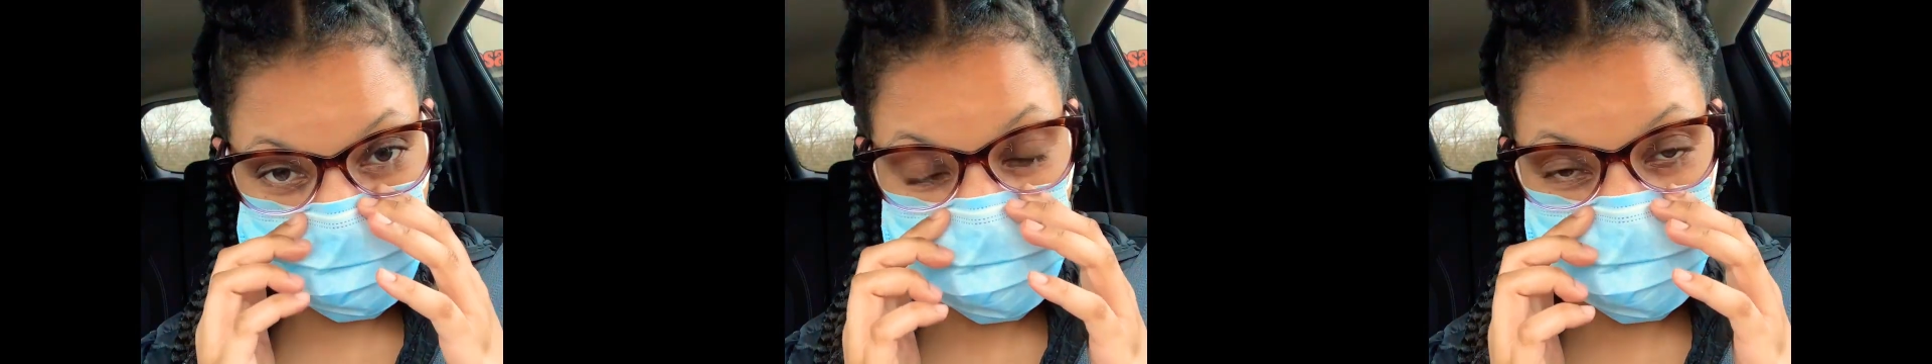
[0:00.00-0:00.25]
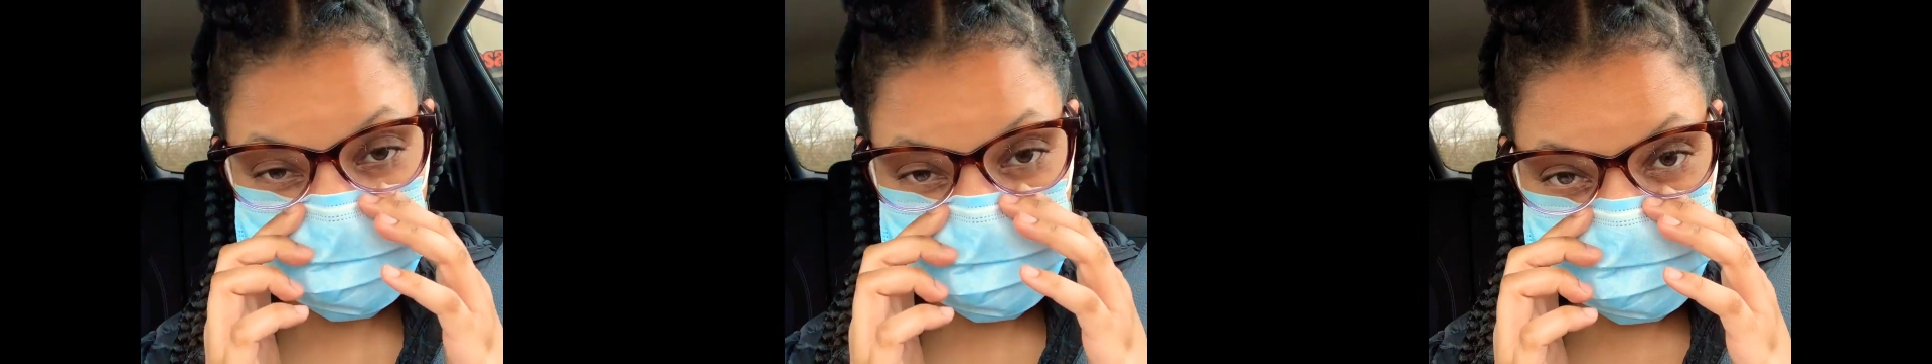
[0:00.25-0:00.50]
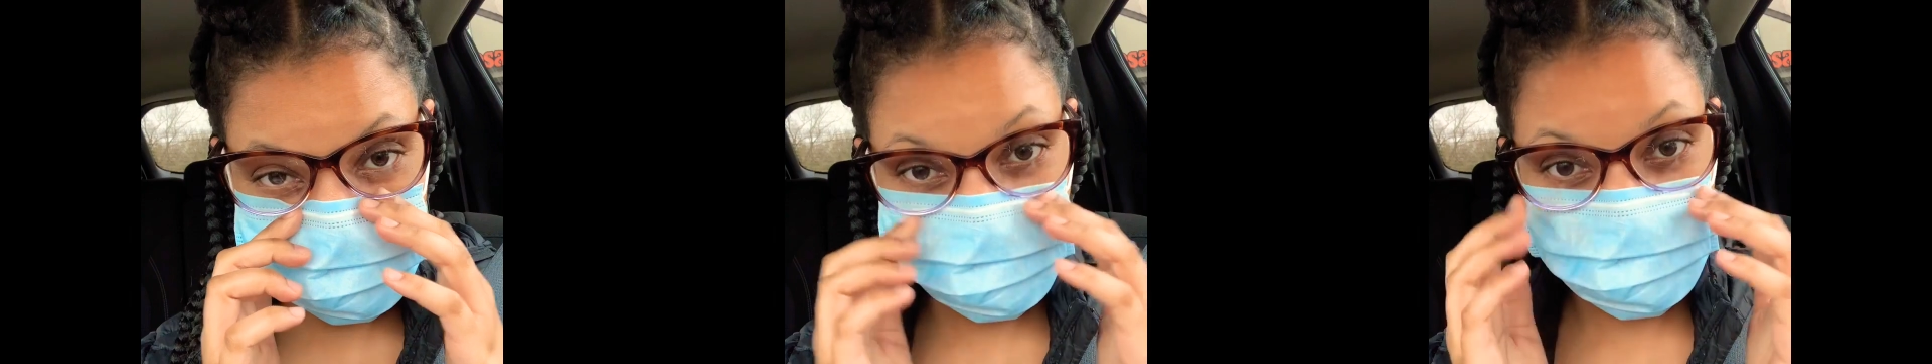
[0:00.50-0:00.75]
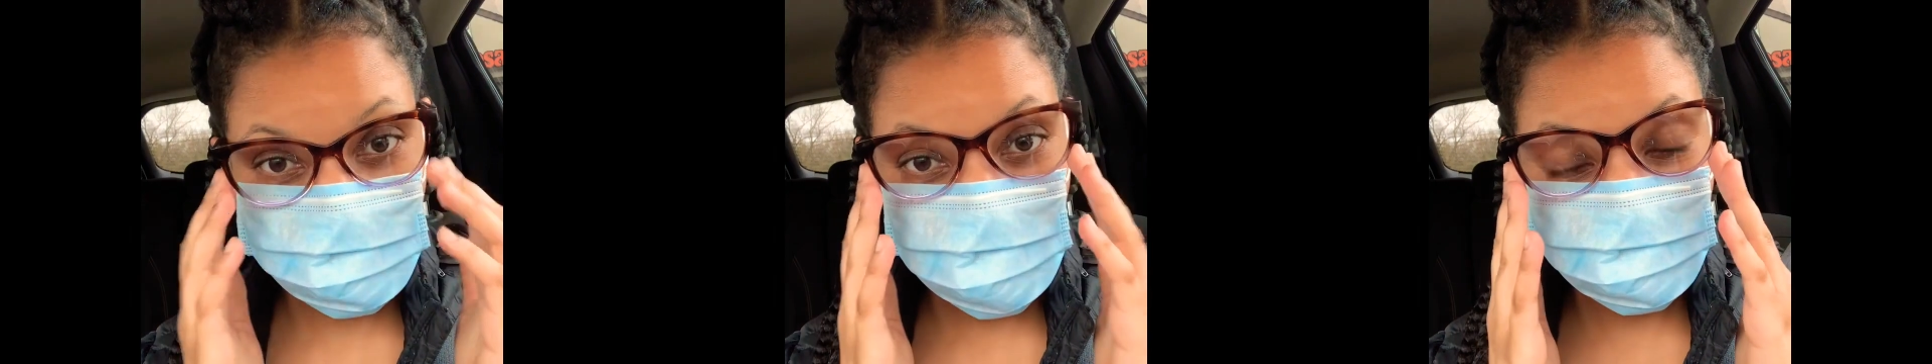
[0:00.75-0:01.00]
going to your
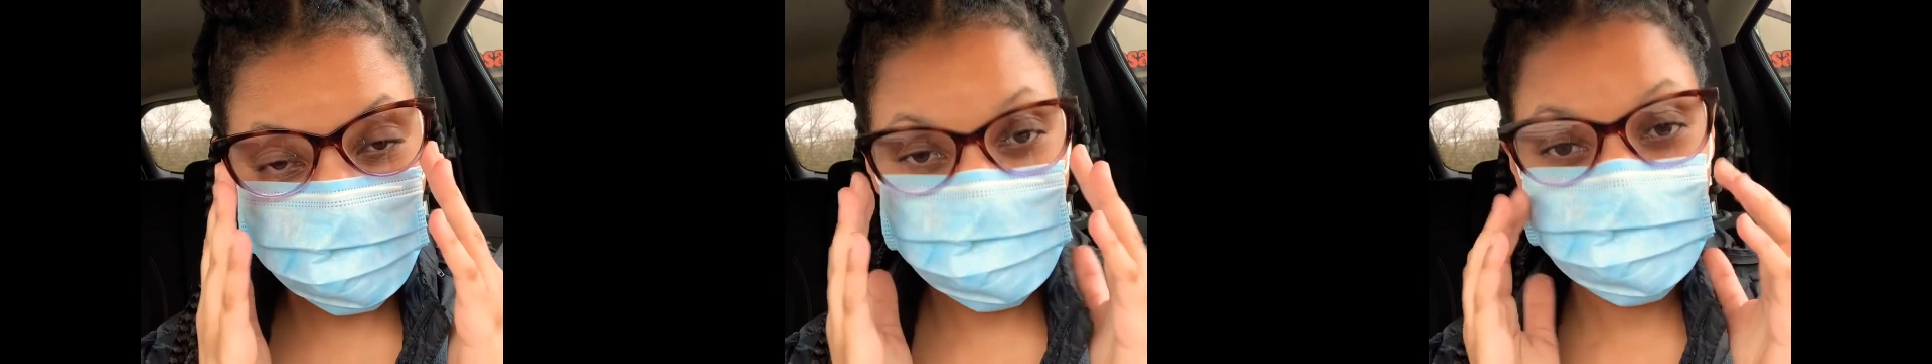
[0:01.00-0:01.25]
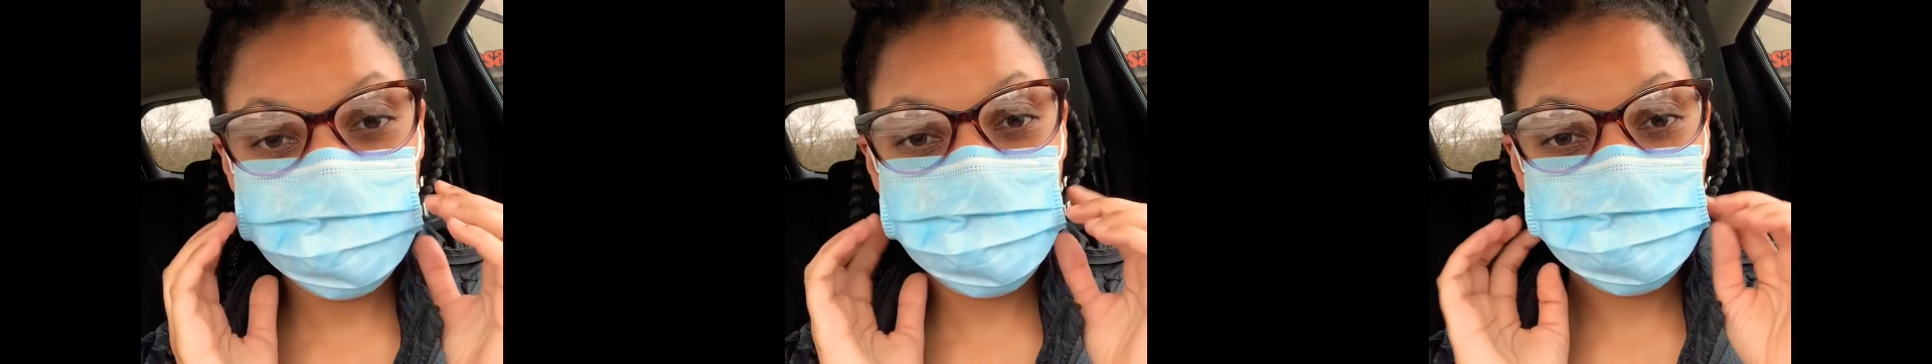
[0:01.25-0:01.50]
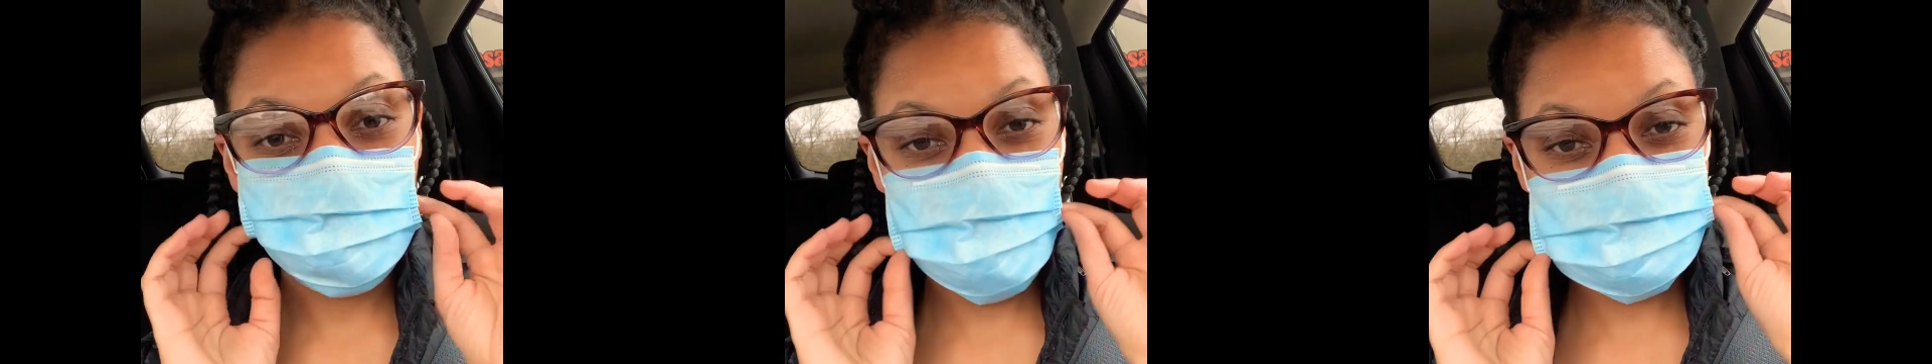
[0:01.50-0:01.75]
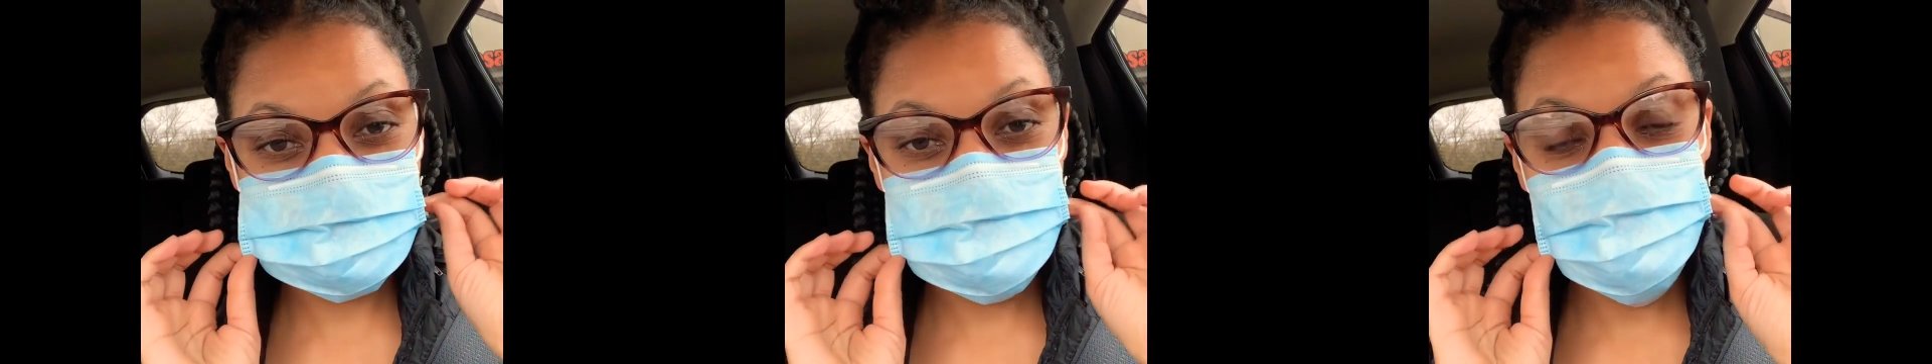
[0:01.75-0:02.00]
primary care
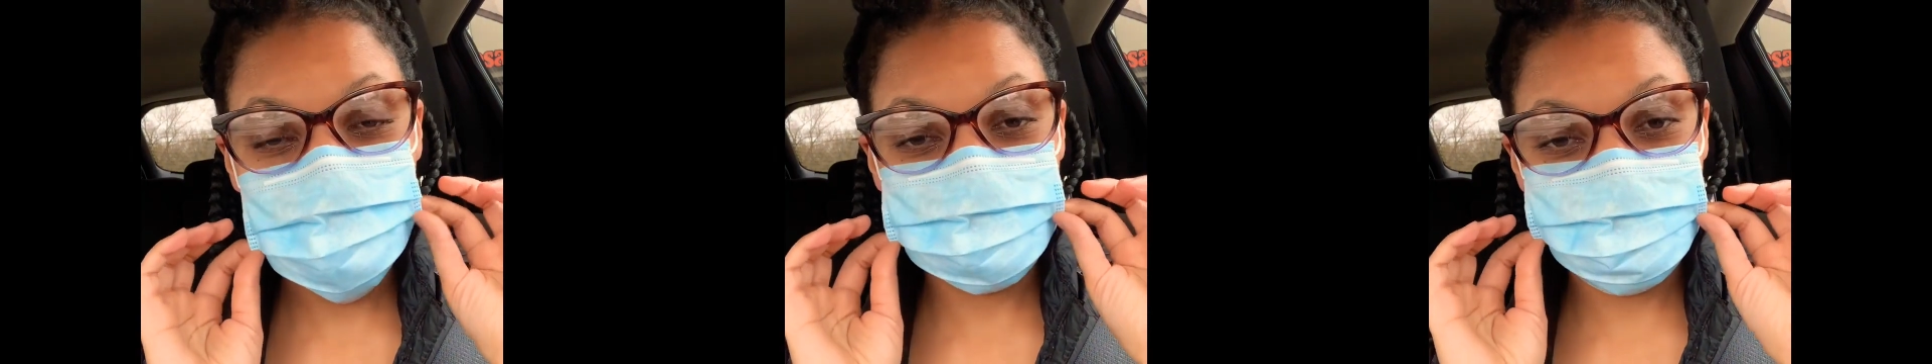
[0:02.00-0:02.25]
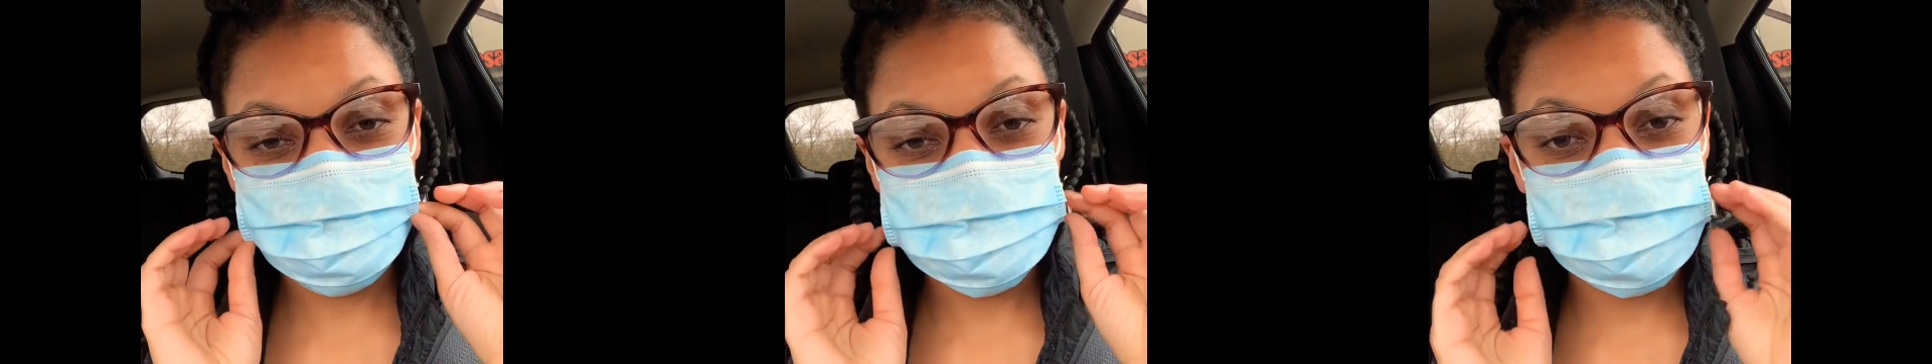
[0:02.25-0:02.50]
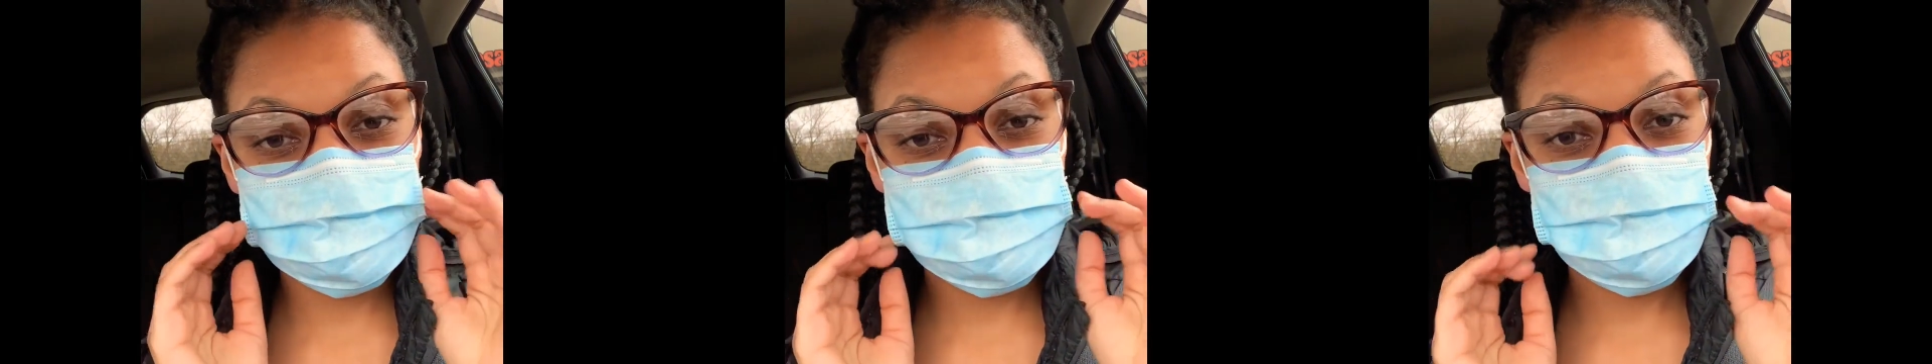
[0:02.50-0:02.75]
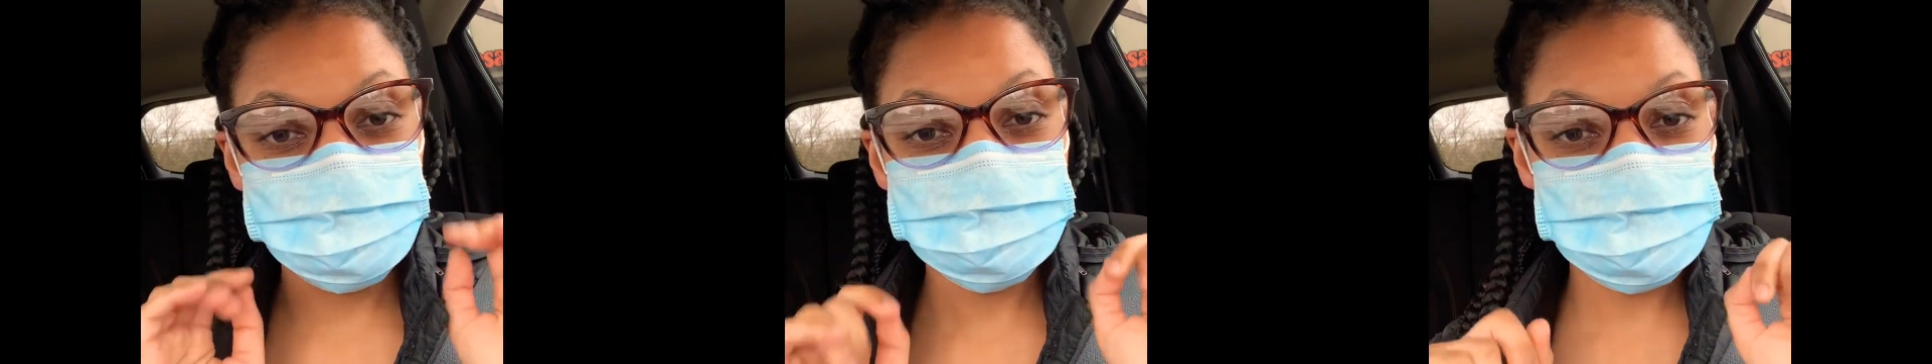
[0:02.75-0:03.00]
doctor and see what's going
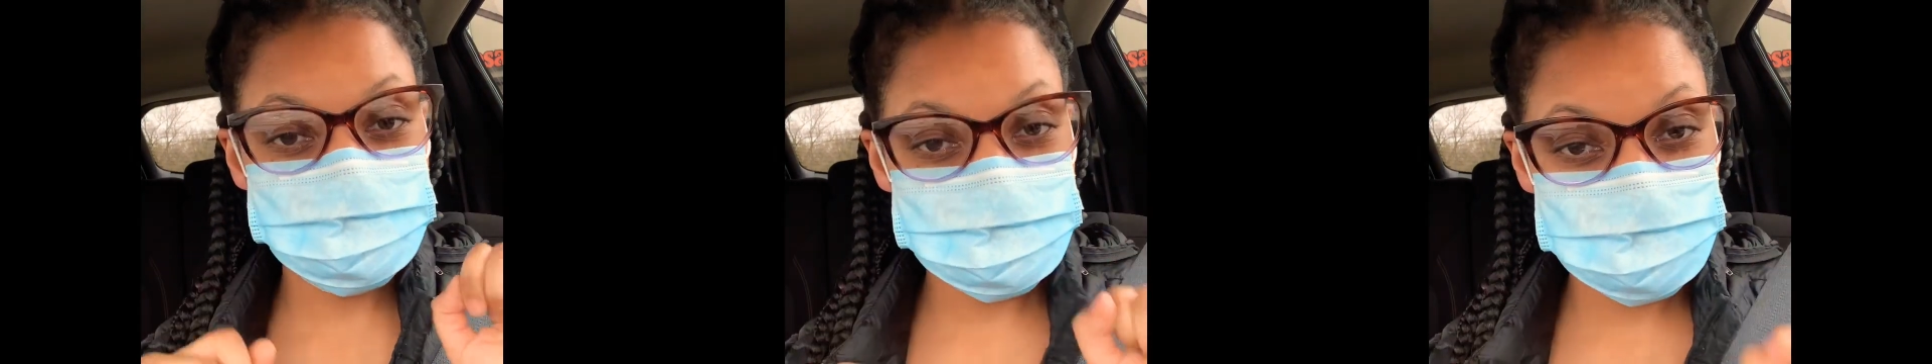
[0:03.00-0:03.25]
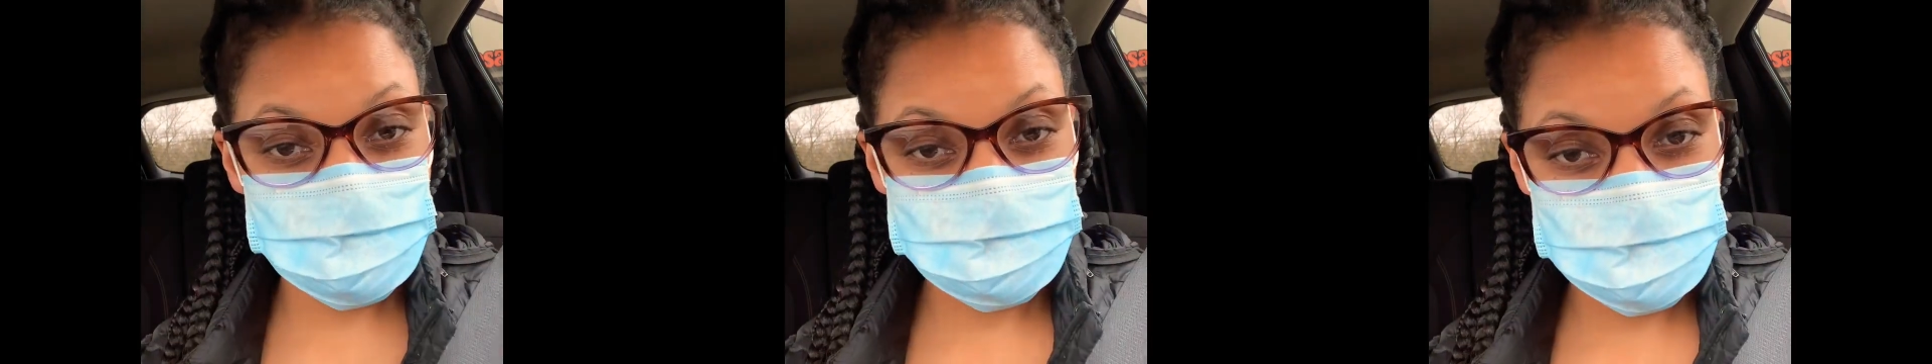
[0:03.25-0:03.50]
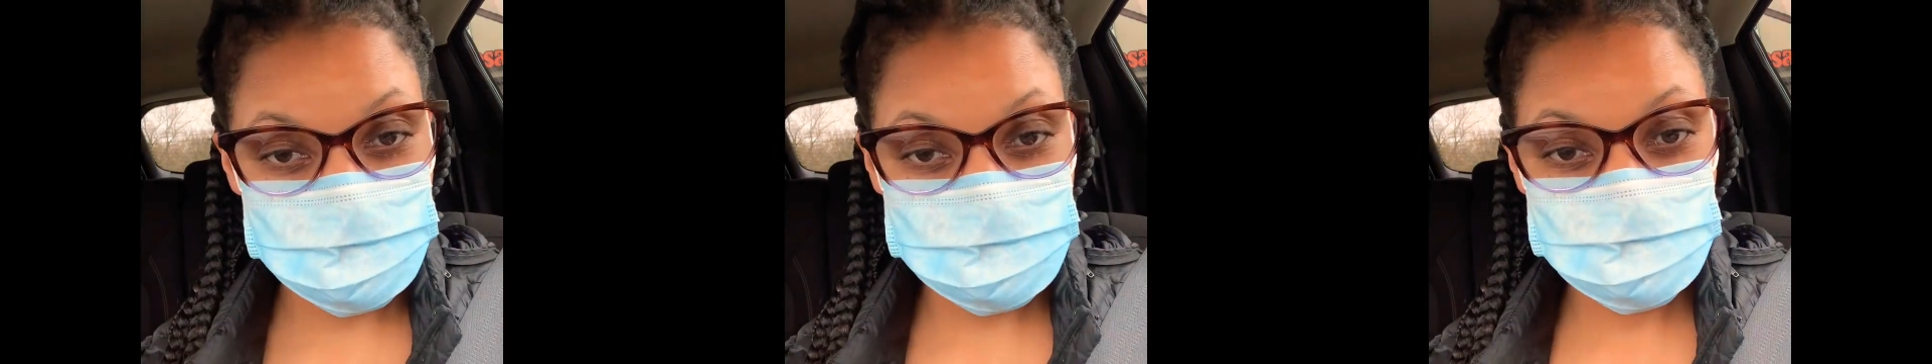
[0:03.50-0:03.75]
on with your stomach.